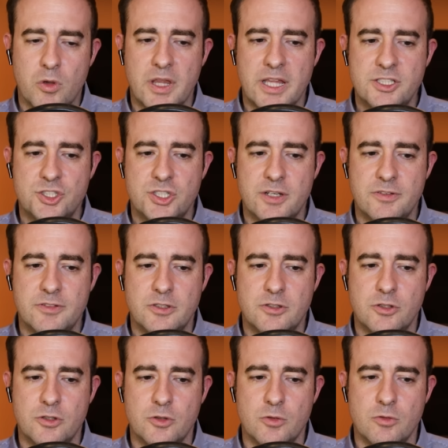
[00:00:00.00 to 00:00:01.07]
Well, let's shift
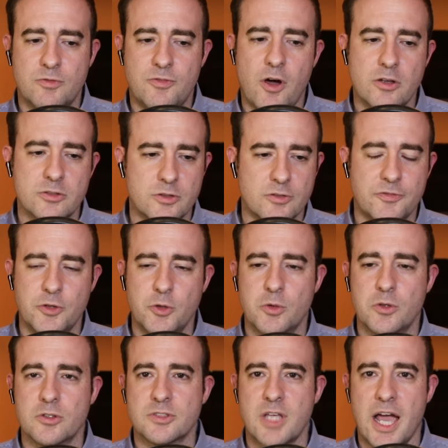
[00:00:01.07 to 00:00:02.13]
to fossil
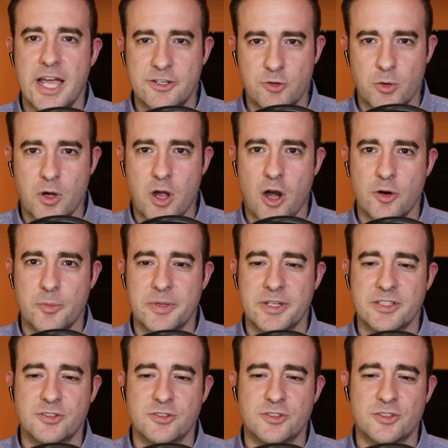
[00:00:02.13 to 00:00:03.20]
fuels,
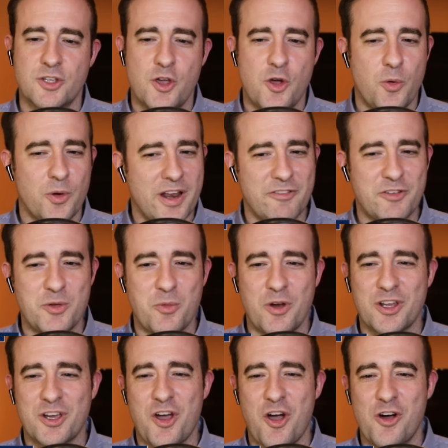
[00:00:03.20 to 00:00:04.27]
hydrocarbons, whatever you
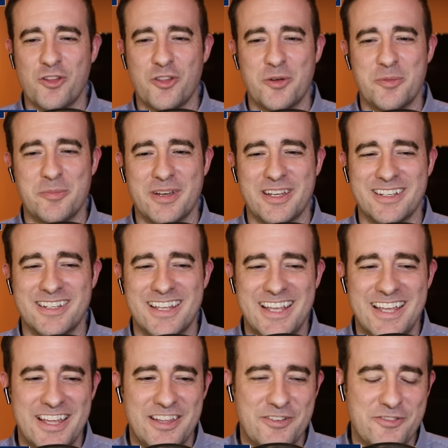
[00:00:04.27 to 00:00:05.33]
want to call them, but
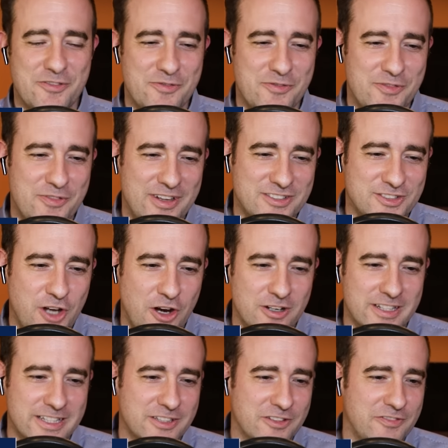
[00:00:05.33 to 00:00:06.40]
uh, a
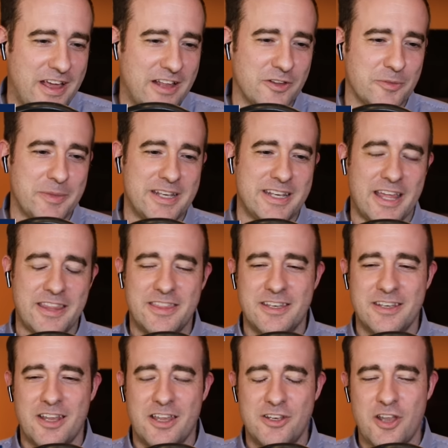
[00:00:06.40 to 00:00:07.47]
startling development,
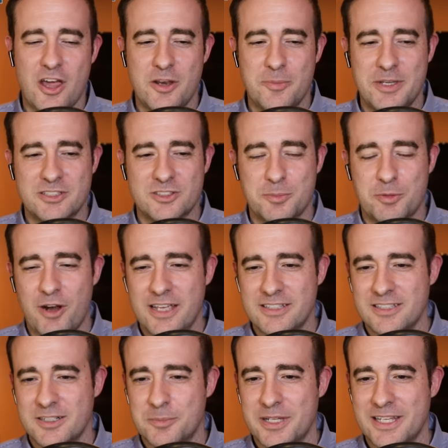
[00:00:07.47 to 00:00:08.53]
nothing, not a big
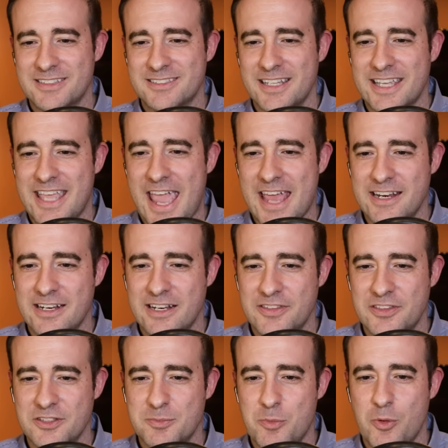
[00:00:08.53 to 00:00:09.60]
surprise in a place like Canada
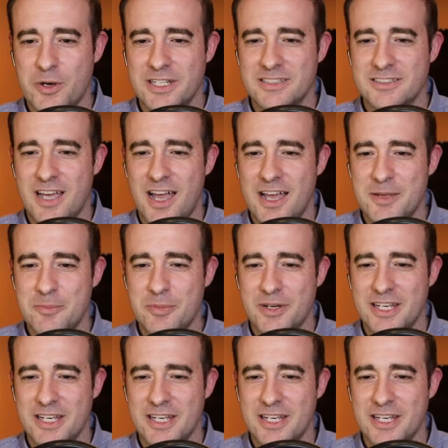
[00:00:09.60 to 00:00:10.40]
at this point in time.